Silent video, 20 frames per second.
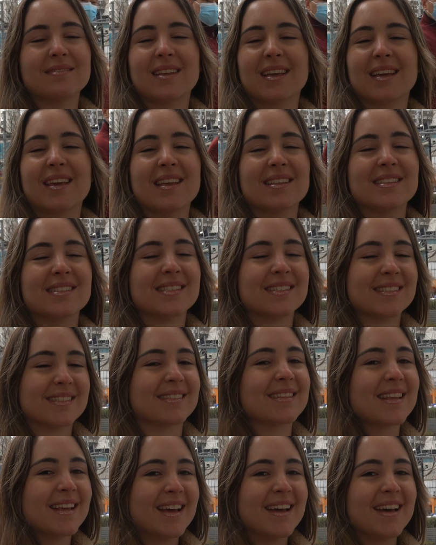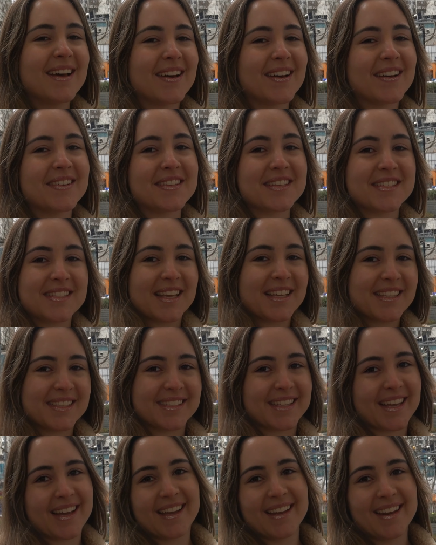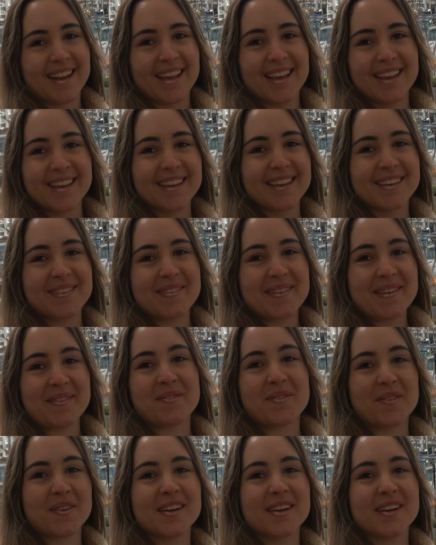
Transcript: Like it's uh, just exciting at mm.